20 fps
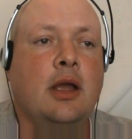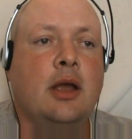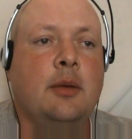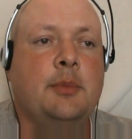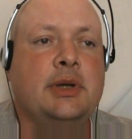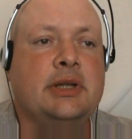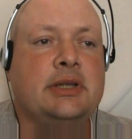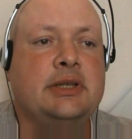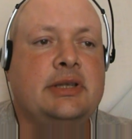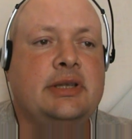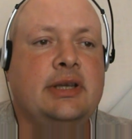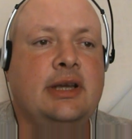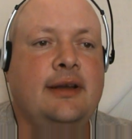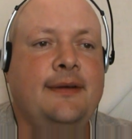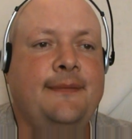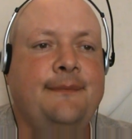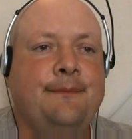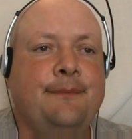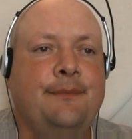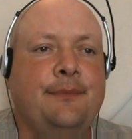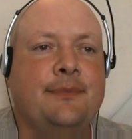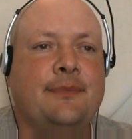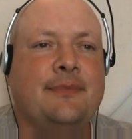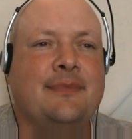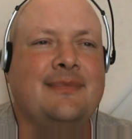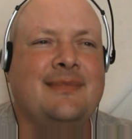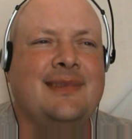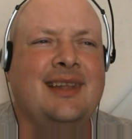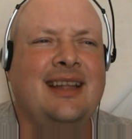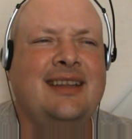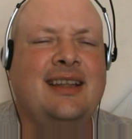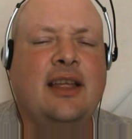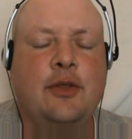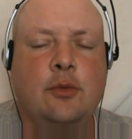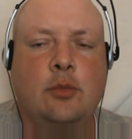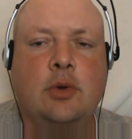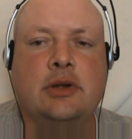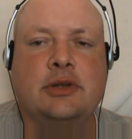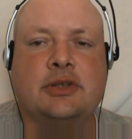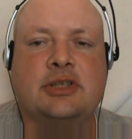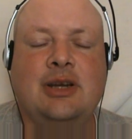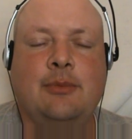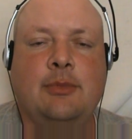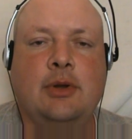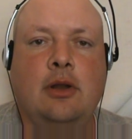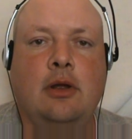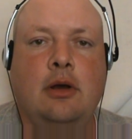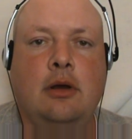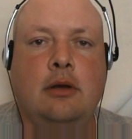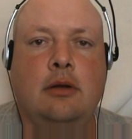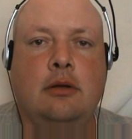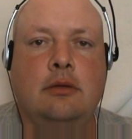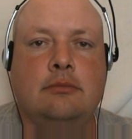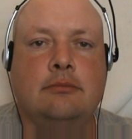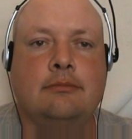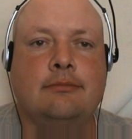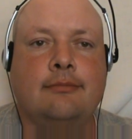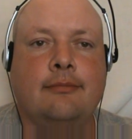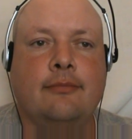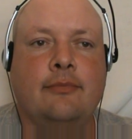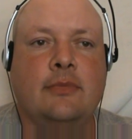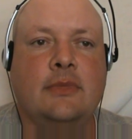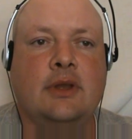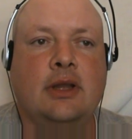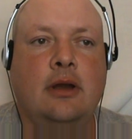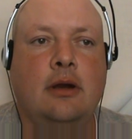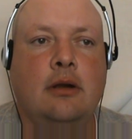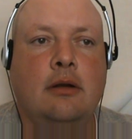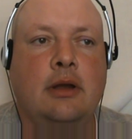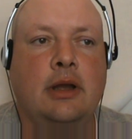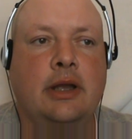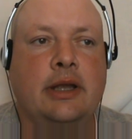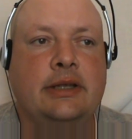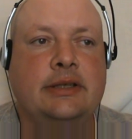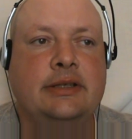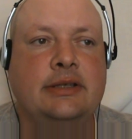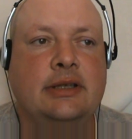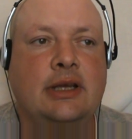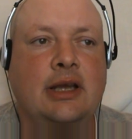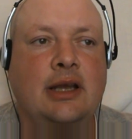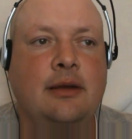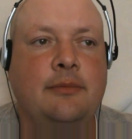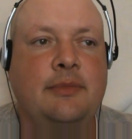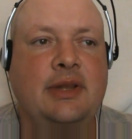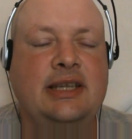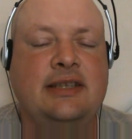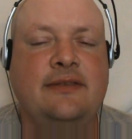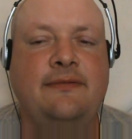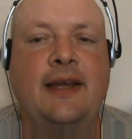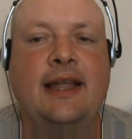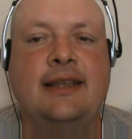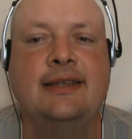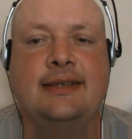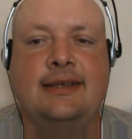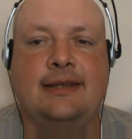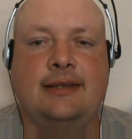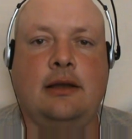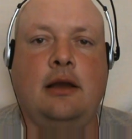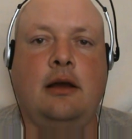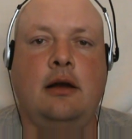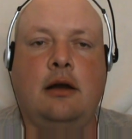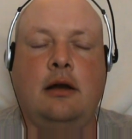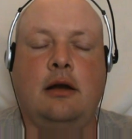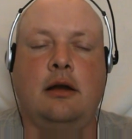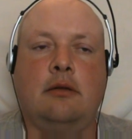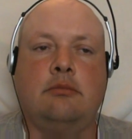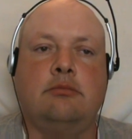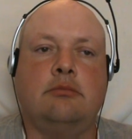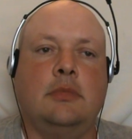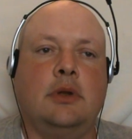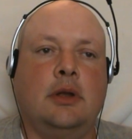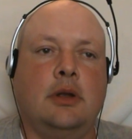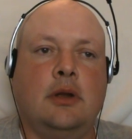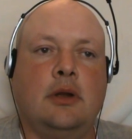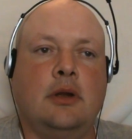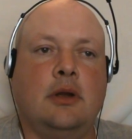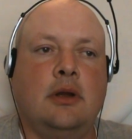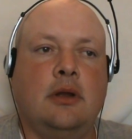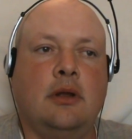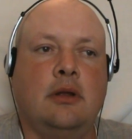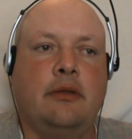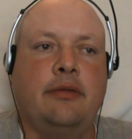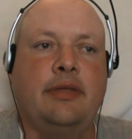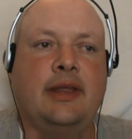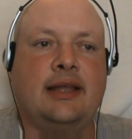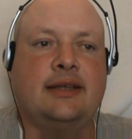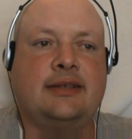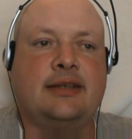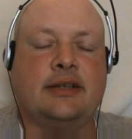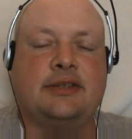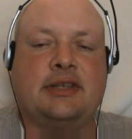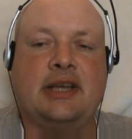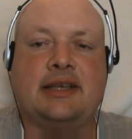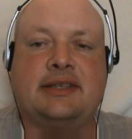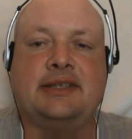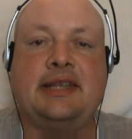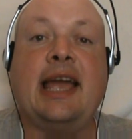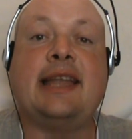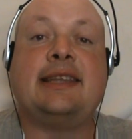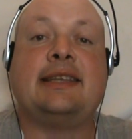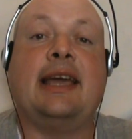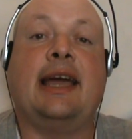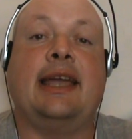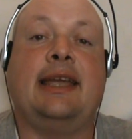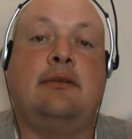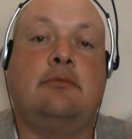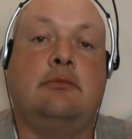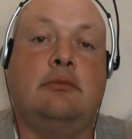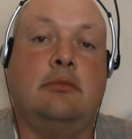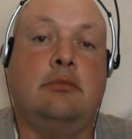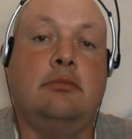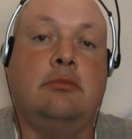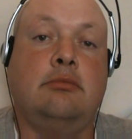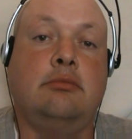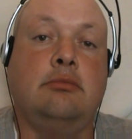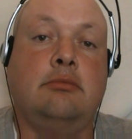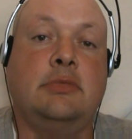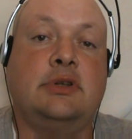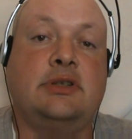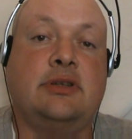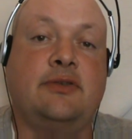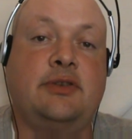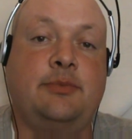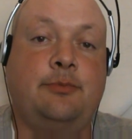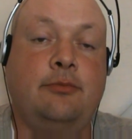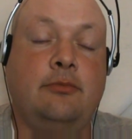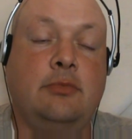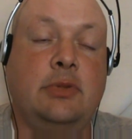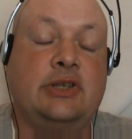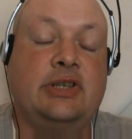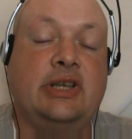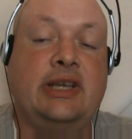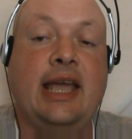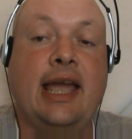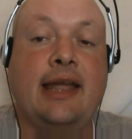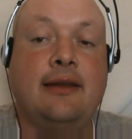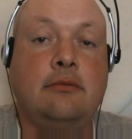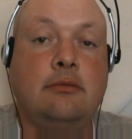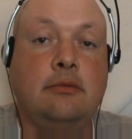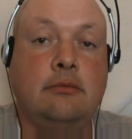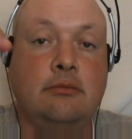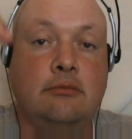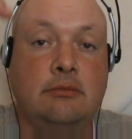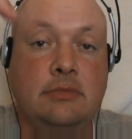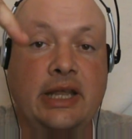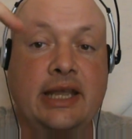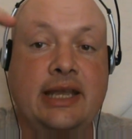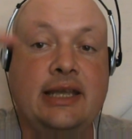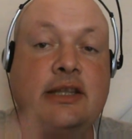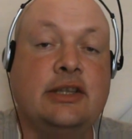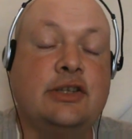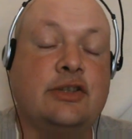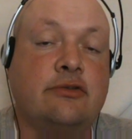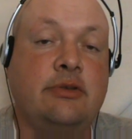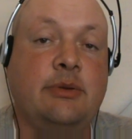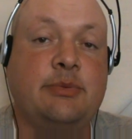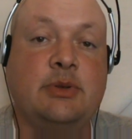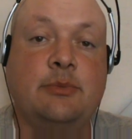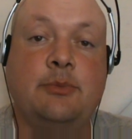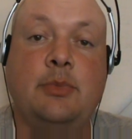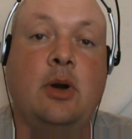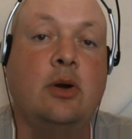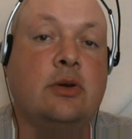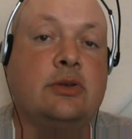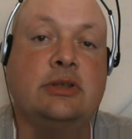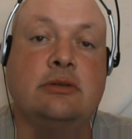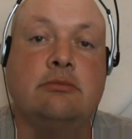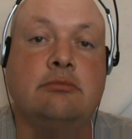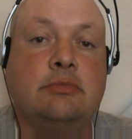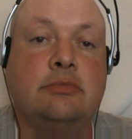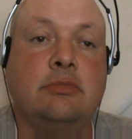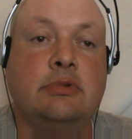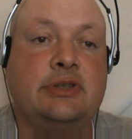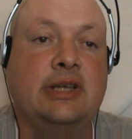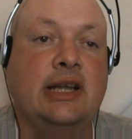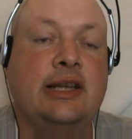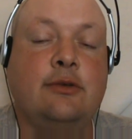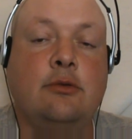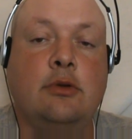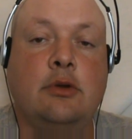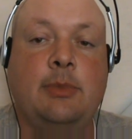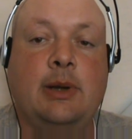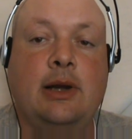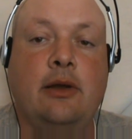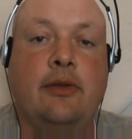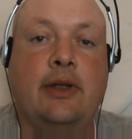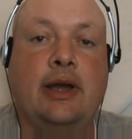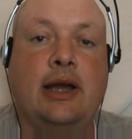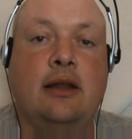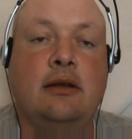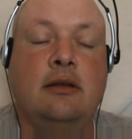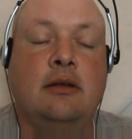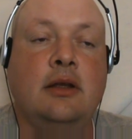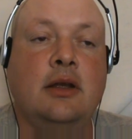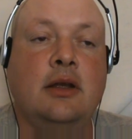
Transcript: But another one has come along. All right. These events are things such as Tedgate, which again, link in the description box, will tell you all about that.